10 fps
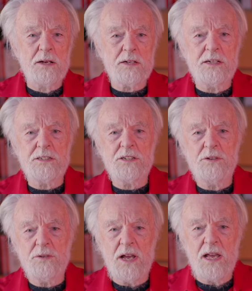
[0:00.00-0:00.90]
Clinton,
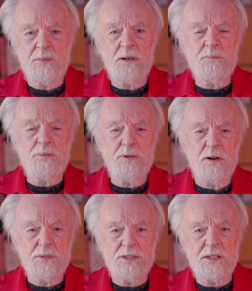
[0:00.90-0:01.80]
who came in
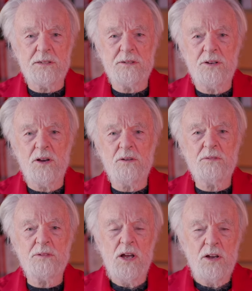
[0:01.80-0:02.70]
promising, you
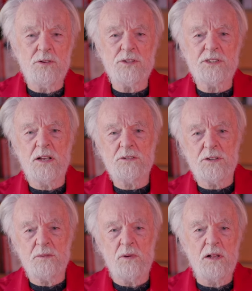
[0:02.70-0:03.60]
know, good
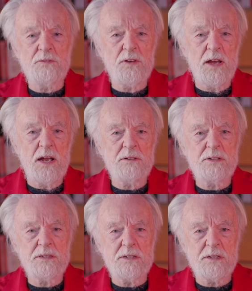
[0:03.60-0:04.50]
social welfare
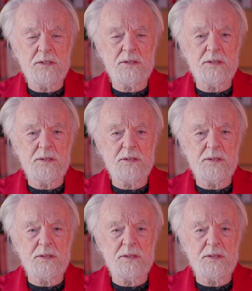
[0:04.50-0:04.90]
and